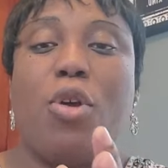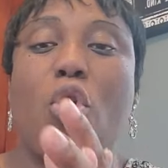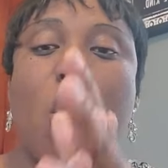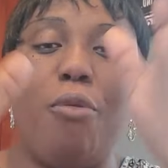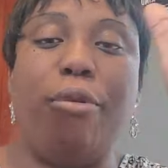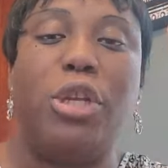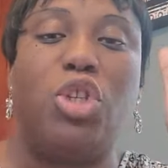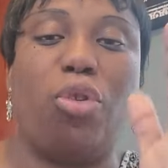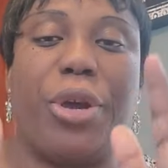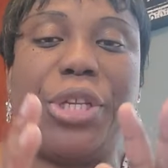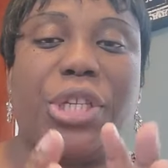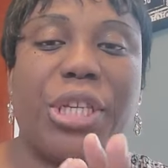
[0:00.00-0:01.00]
Go
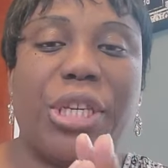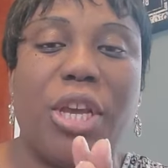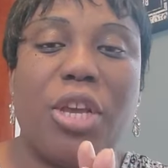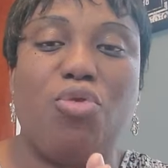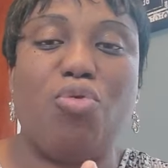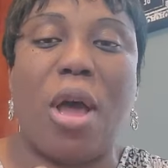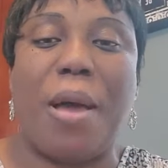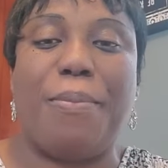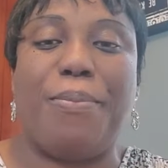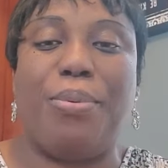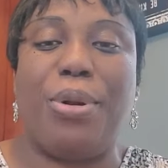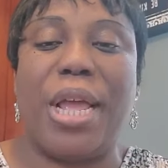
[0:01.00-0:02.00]
rejoicing. You
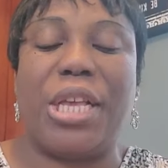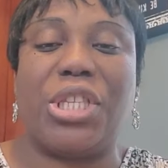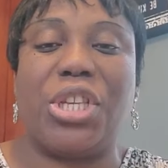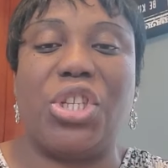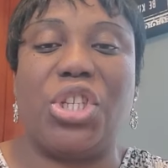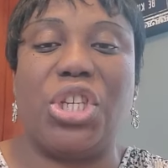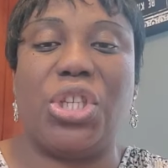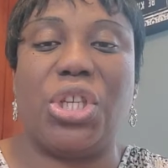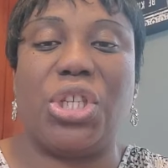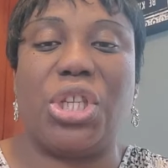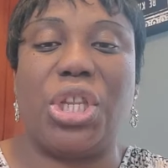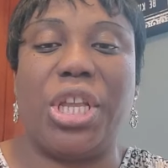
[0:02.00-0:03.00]
are blessed in
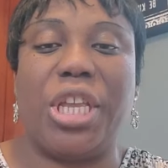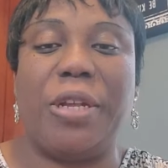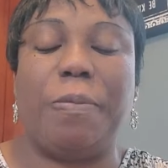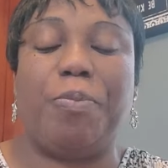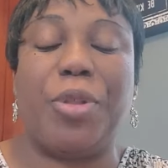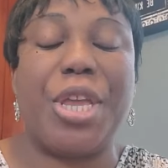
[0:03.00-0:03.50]
Jesus' name.